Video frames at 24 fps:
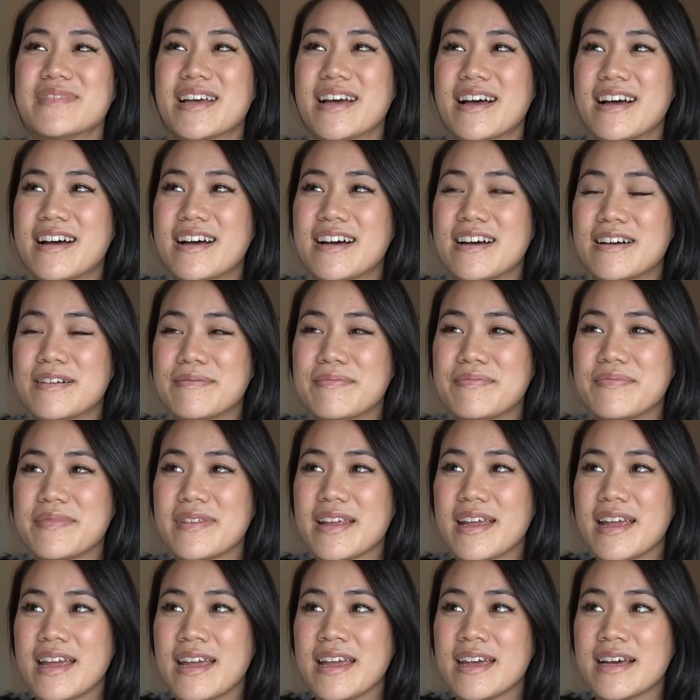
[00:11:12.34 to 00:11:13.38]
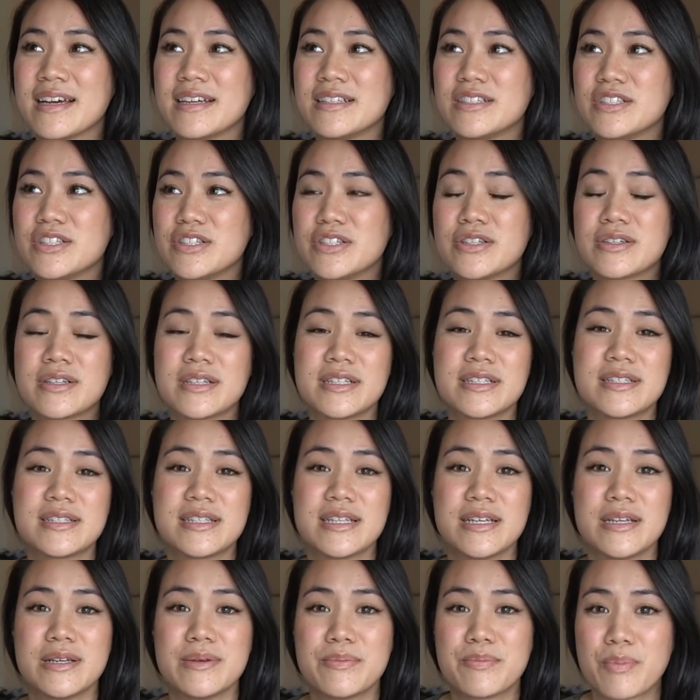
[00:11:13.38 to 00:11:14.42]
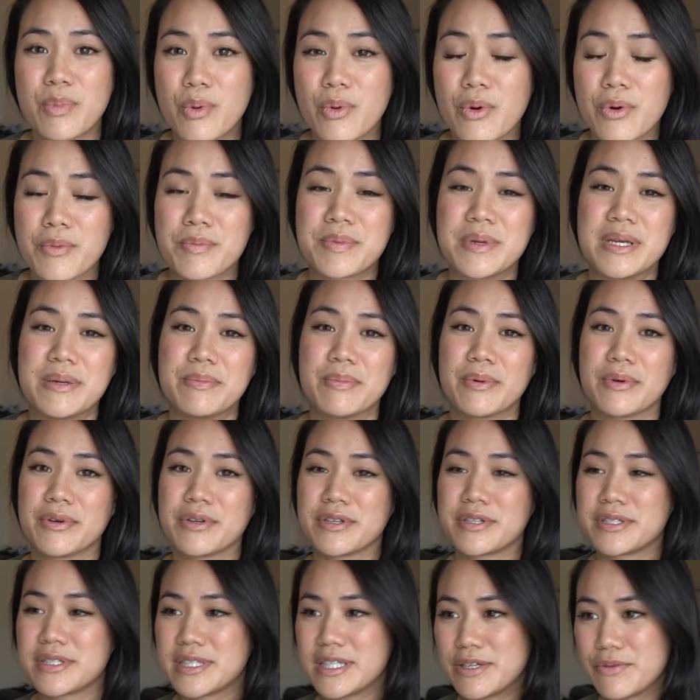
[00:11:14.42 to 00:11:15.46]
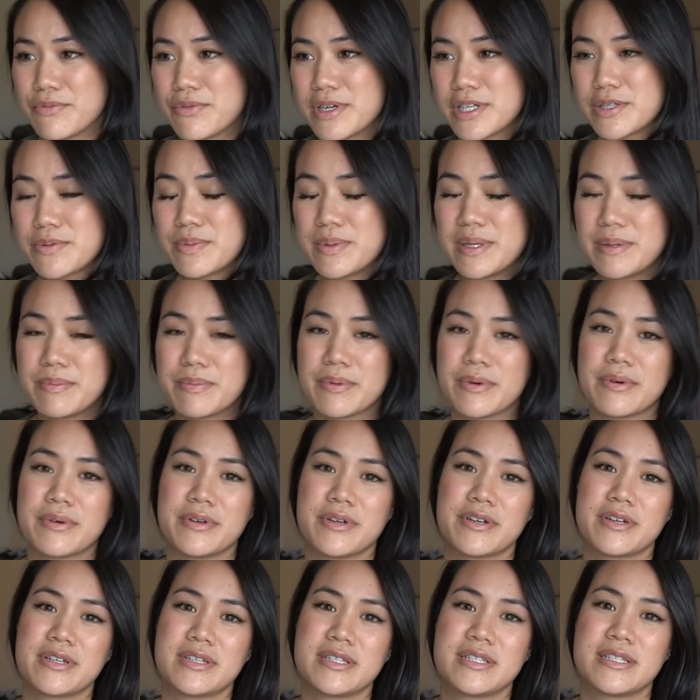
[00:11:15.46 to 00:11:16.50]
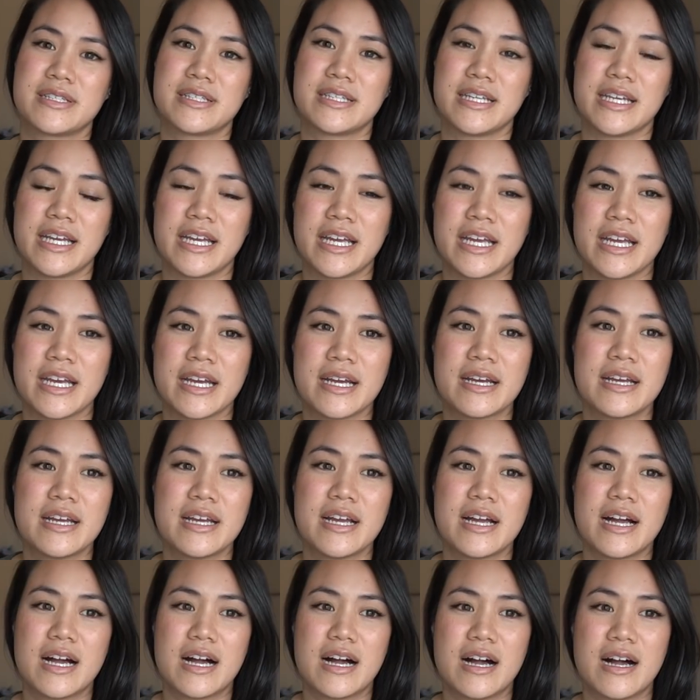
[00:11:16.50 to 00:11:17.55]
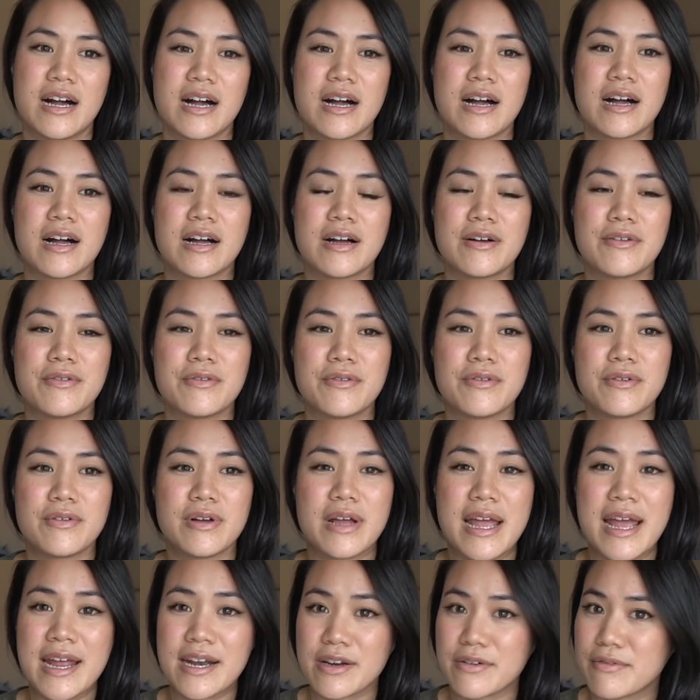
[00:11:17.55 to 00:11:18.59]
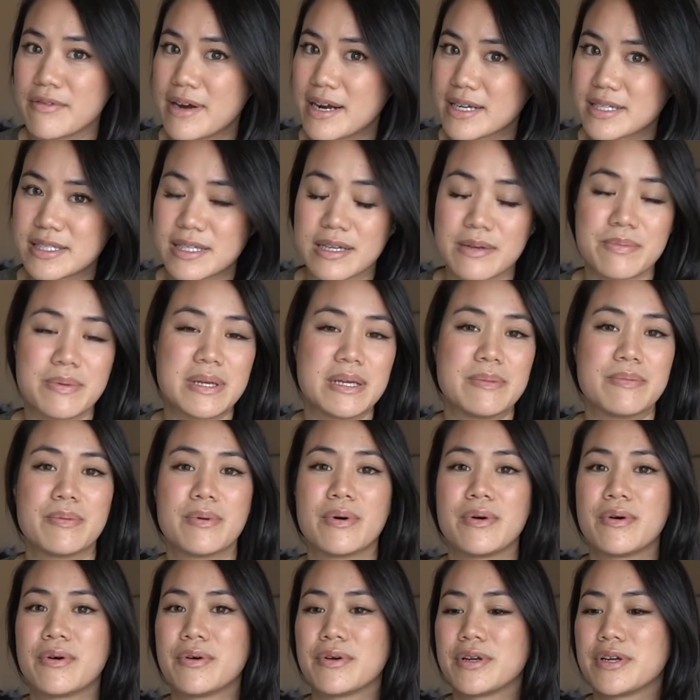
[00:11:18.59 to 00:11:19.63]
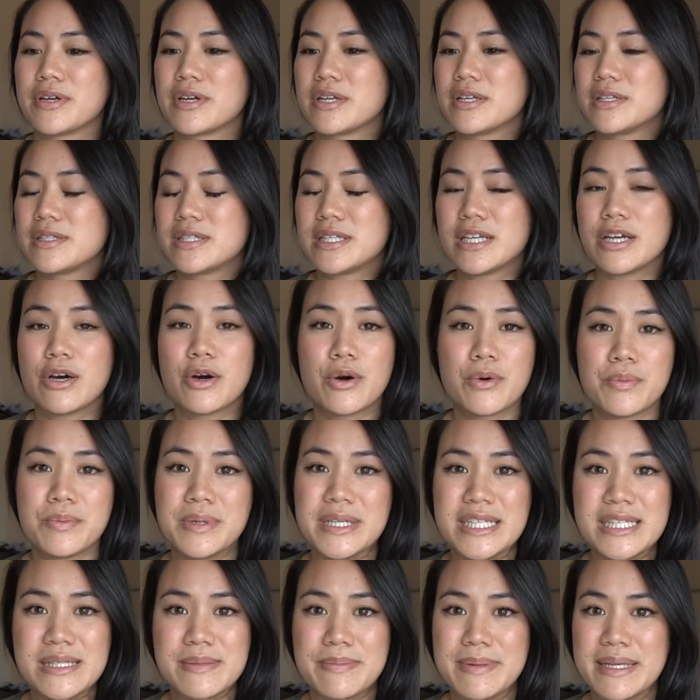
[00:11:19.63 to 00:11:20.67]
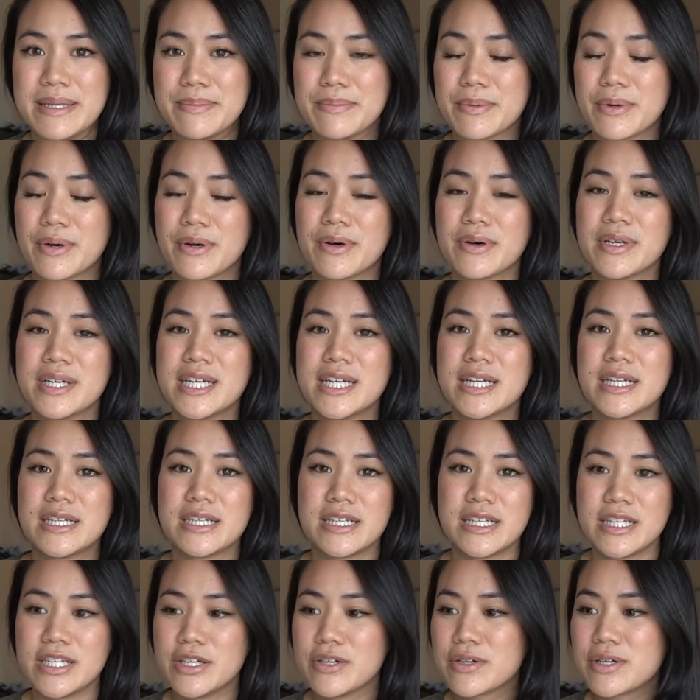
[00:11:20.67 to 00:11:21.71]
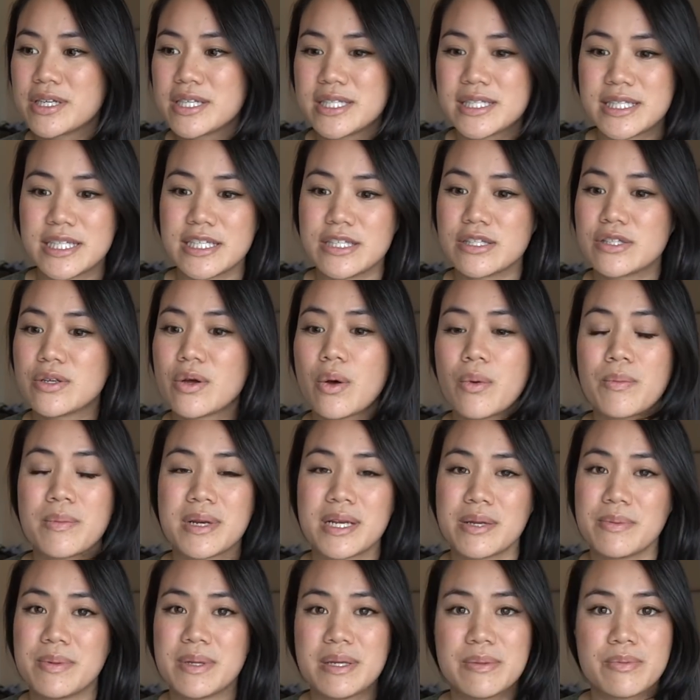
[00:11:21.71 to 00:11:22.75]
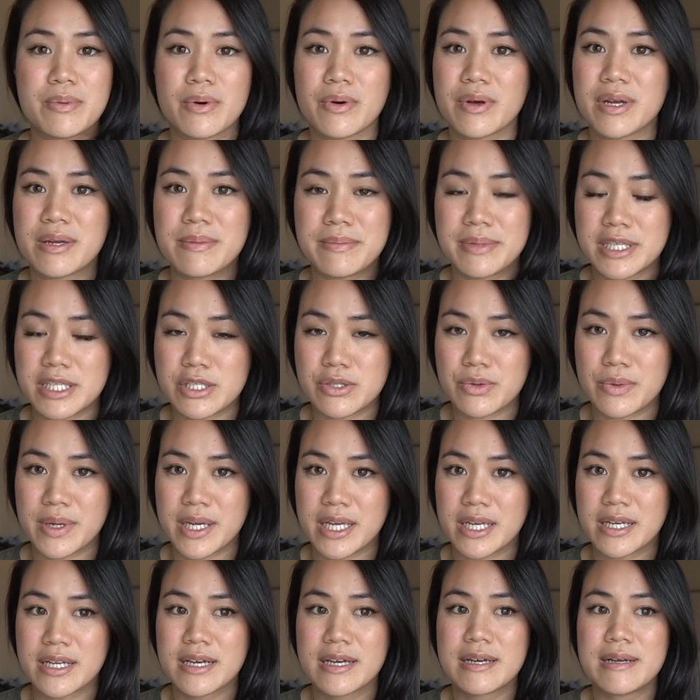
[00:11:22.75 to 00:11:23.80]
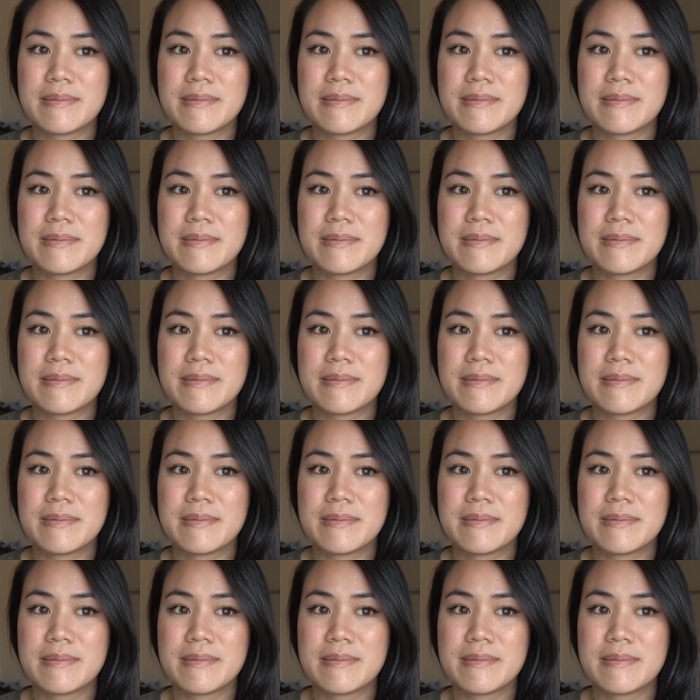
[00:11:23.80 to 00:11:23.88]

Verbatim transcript: Um, and you're going to see poor people, you're going to see rich people, you're going to see uh, anorexic people, you're going to see obese people, you're going to see so many people in between.